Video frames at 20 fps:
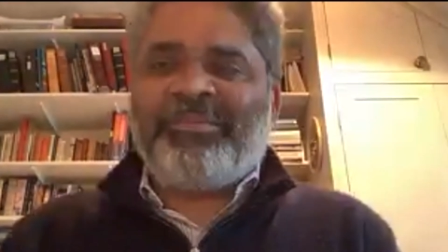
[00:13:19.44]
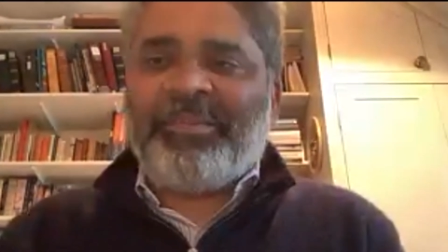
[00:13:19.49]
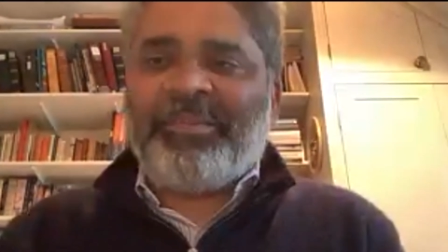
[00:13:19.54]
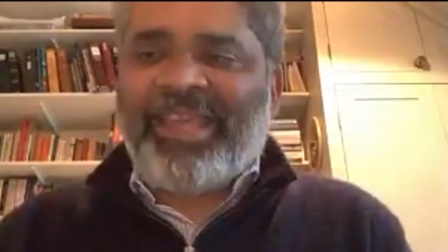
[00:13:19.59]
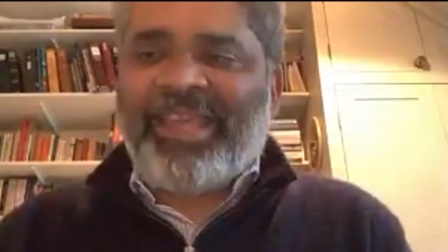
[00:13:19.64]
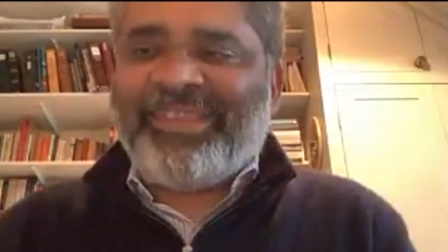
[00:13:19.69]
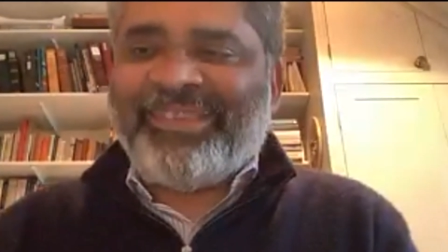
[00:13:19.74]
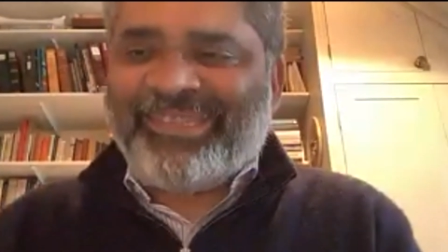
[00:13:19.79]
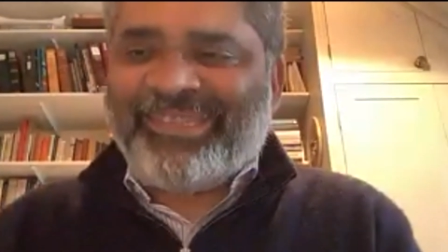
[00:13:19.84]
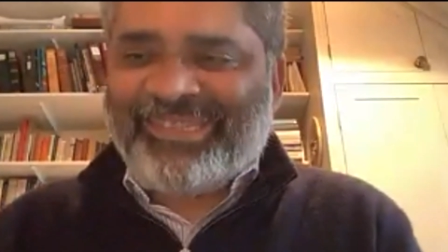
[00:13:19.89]

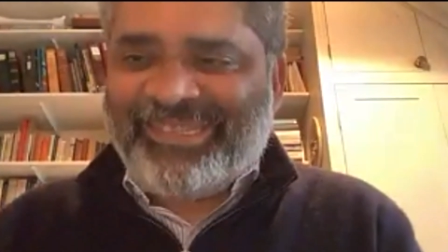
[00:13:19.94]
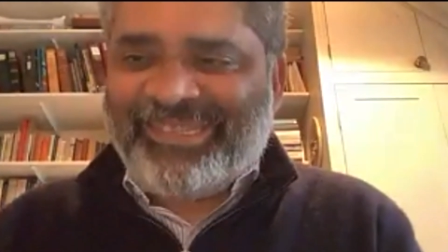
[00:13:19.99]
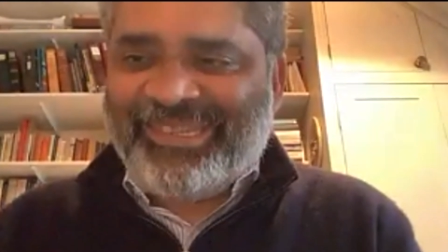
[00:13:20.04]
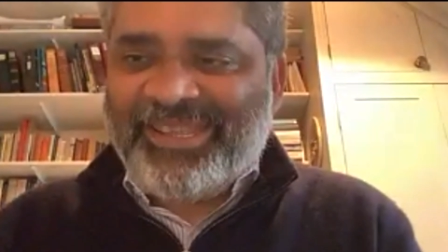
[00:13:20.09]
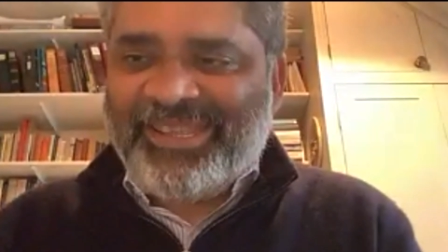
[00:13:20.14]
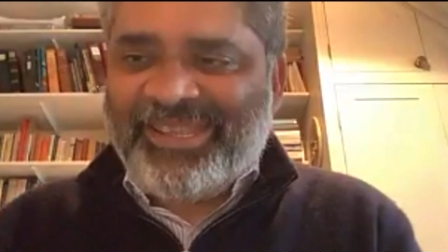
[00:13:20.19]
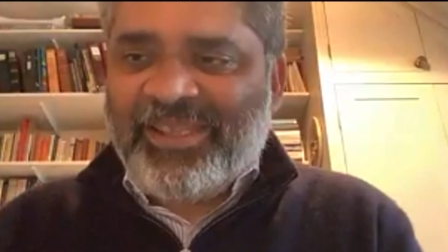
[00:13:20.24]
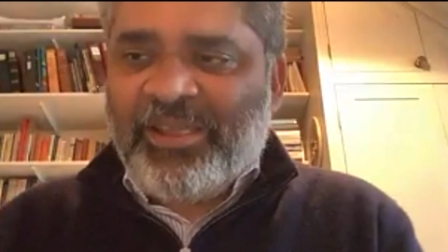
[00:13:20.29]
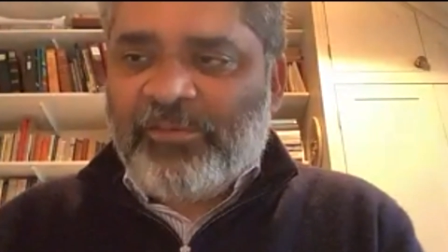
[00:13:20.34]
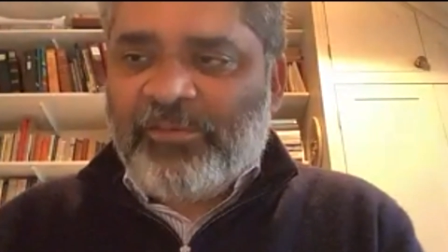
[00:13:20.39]
plans,
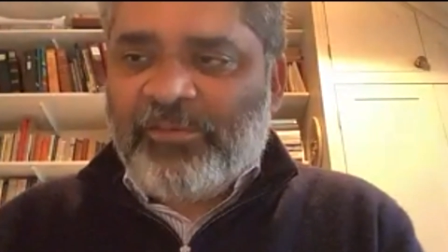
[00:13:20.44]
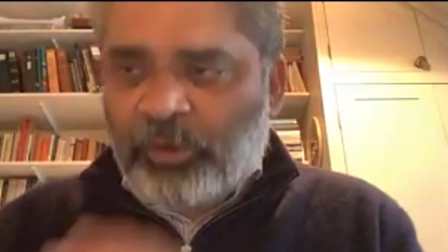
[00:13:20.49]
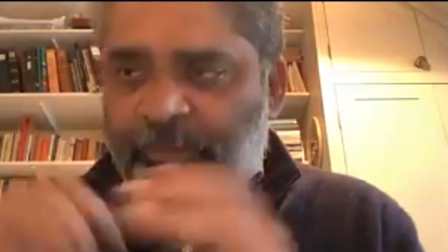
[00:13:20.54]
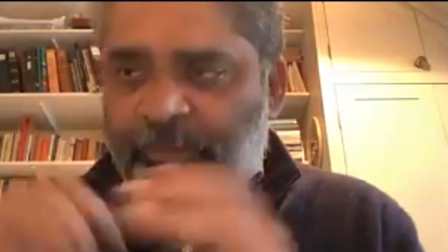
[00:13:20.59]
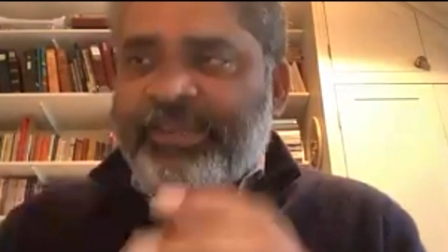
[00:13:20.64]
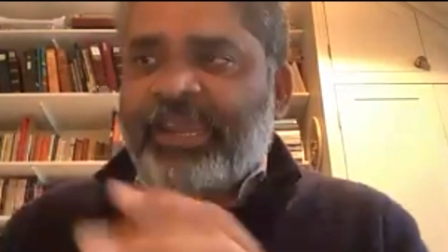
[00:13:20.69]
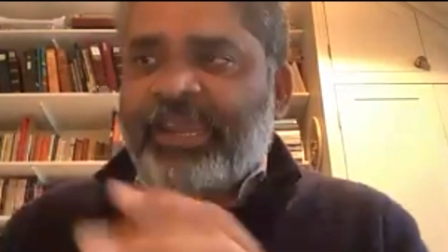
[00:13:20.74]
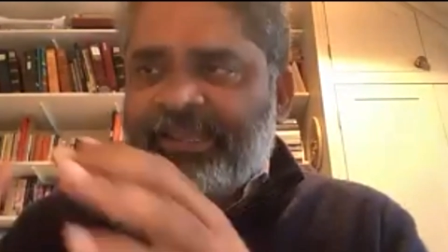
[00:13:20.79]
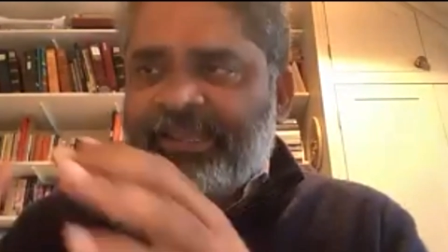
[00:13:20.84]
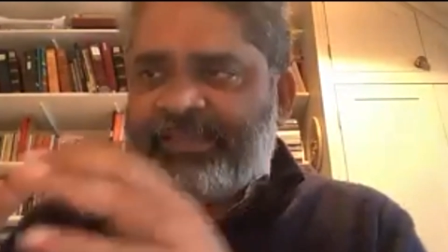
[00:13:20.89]
for
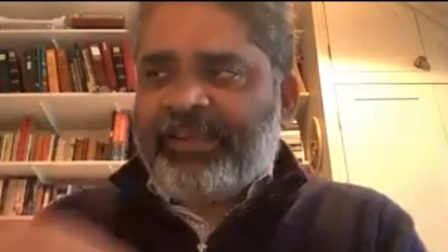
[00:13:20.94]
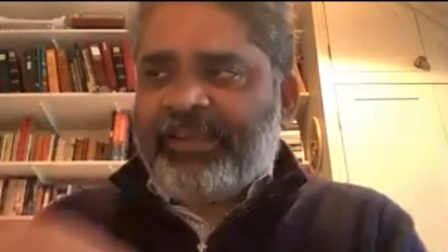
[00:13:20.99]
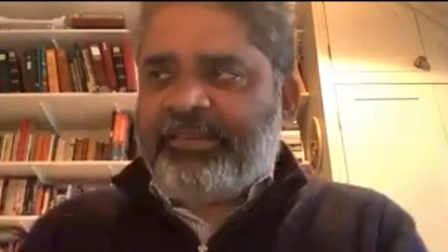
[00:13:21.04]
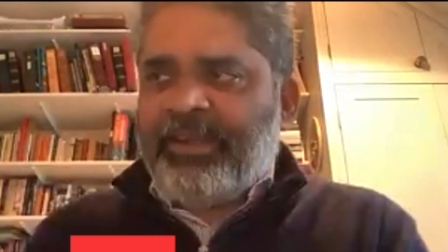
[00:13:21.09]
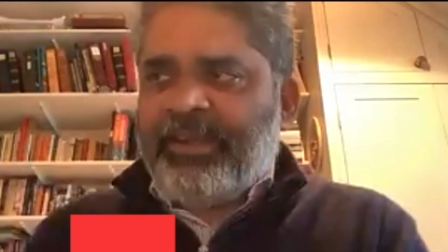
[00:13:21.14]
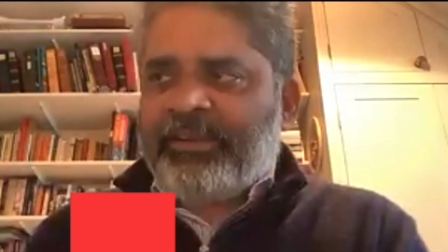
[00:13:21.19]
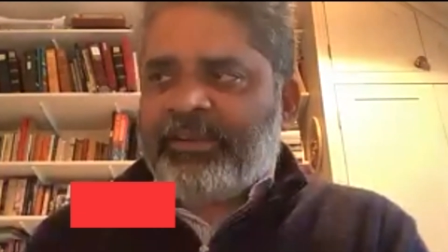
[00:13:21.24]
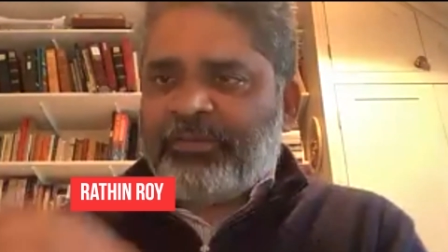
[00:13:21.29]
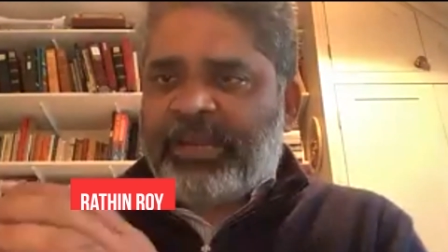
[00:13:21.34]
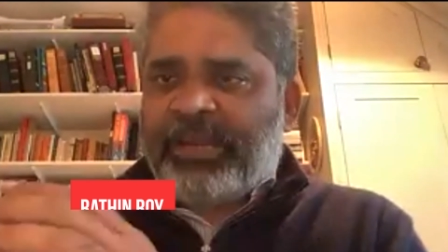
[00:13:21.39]
which I can then
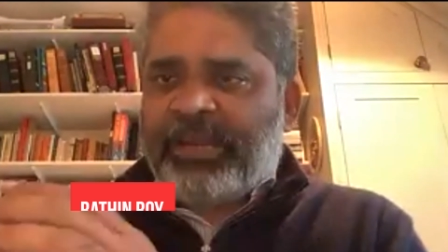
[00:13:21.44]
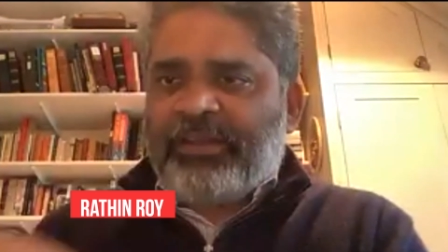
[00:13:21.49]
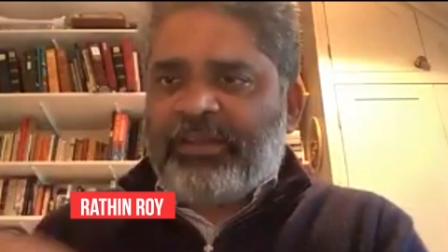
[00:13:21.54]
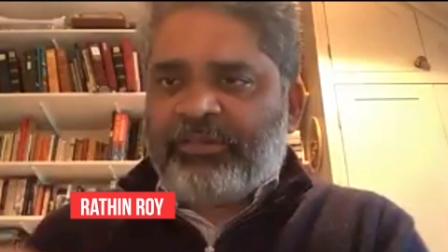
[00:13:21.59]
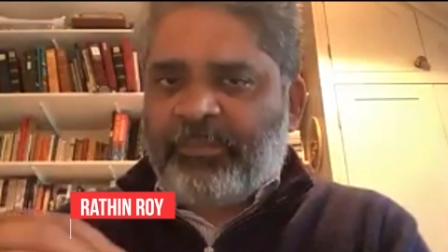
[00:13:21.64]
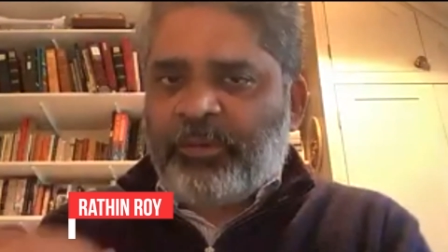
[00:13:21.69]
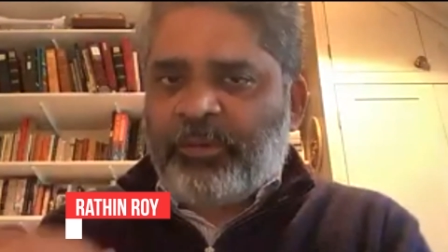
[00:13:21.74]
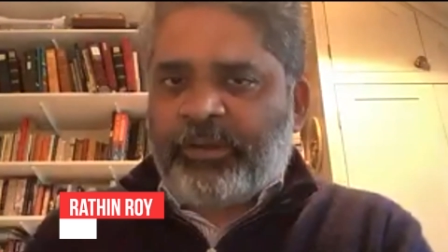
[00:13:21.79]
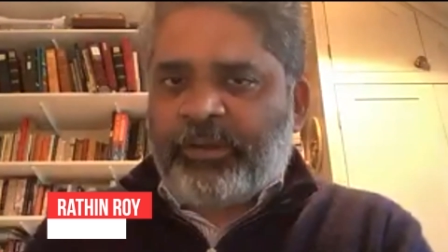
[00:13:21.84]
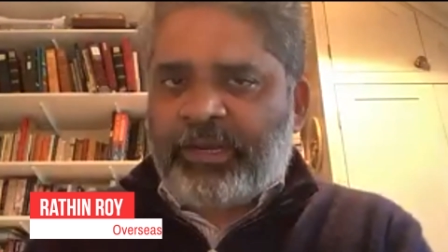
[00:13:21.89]
create a
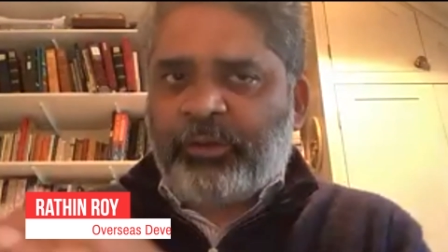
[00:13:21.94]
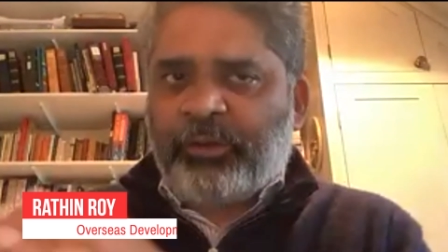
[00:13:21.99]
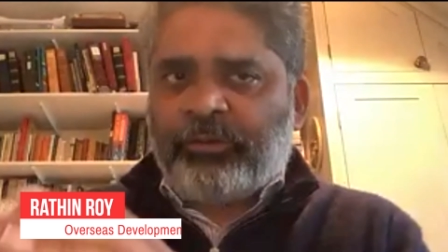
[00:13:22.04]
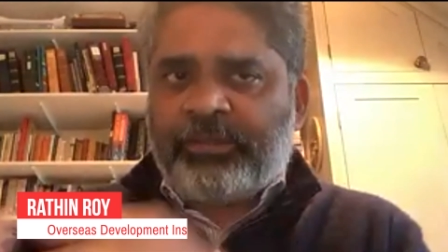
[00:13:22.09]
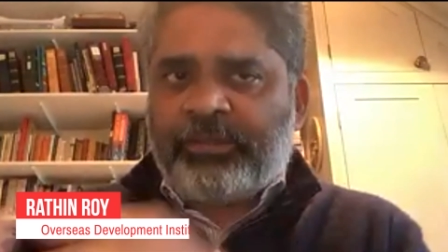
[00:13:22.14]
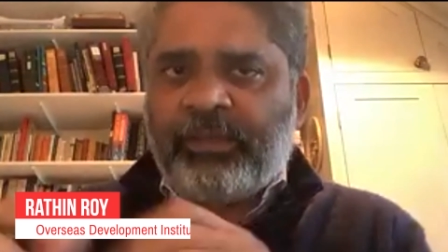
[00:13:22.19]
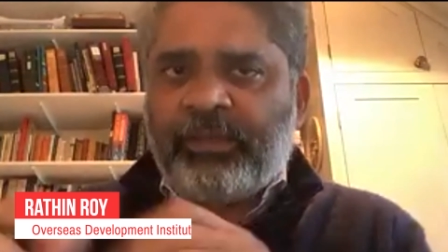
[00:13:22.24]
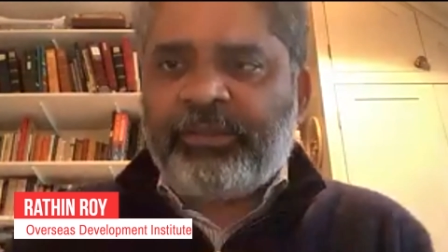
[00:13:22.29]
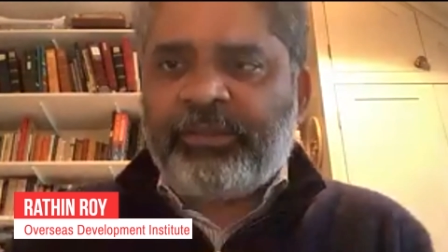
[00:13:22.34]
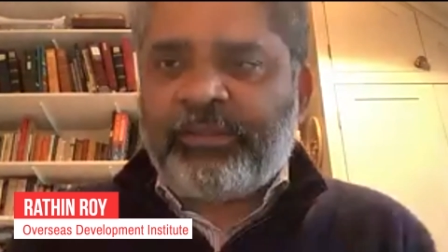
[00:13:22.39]
financial product or
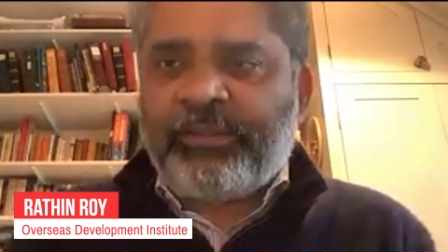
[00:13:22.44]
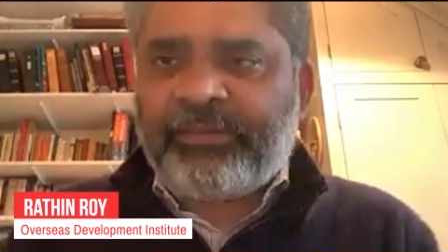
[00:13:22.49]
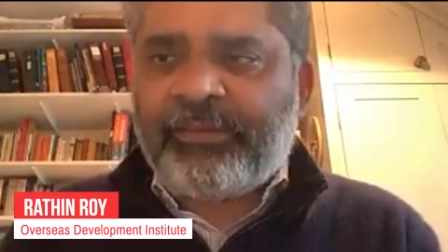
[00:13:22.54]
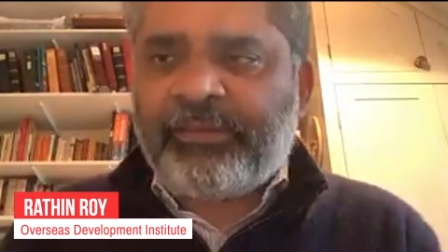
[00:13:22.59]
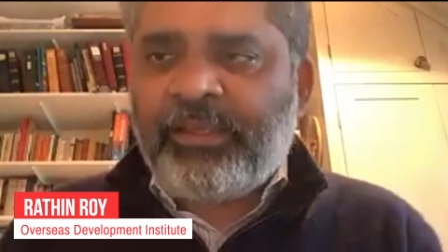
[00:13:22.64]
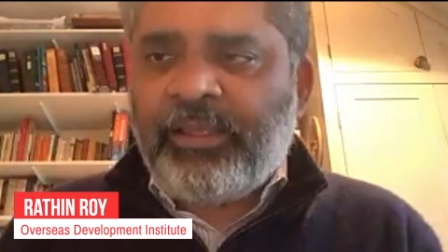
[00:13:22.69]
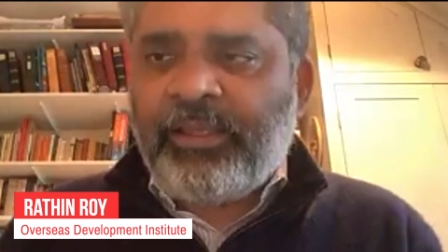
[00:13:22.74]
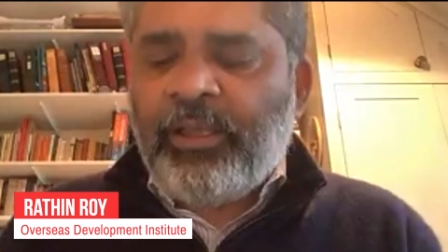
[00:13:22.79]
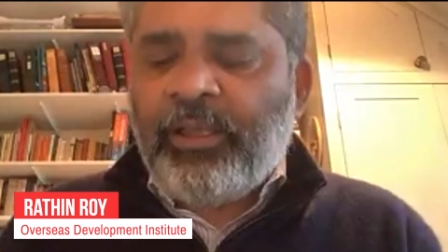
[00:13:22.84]
service